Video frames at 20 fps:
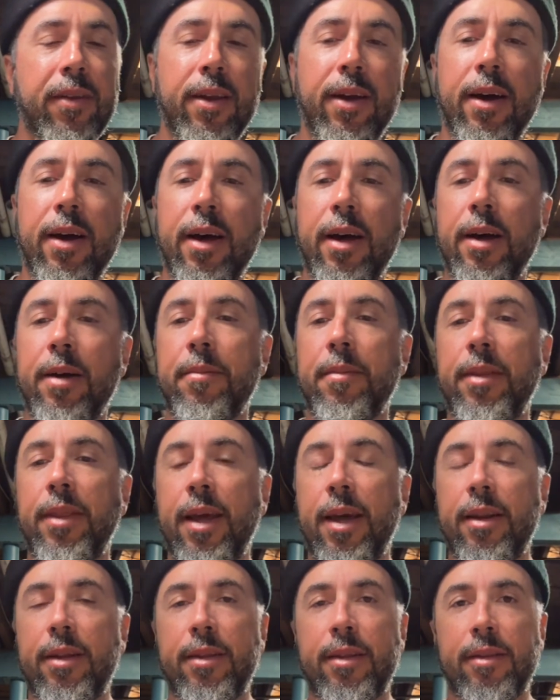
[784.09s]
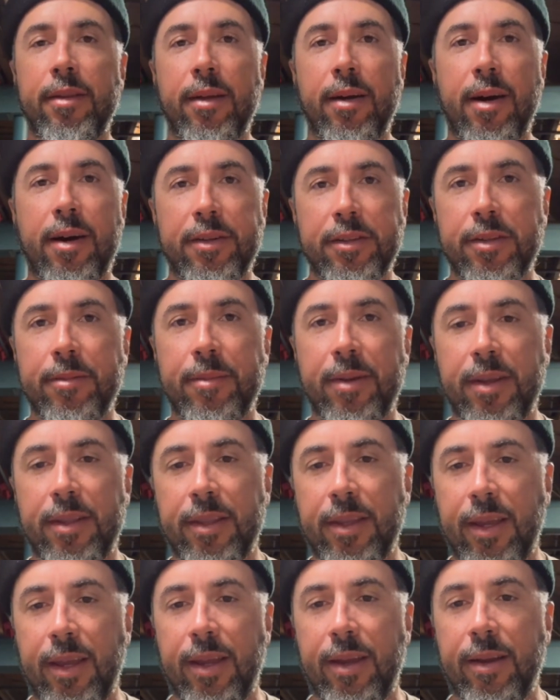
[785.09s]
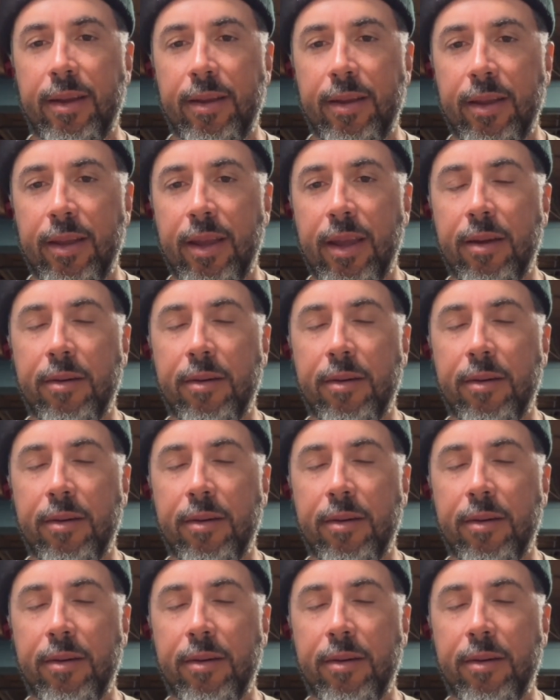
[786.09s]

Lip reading: and that'll ultimately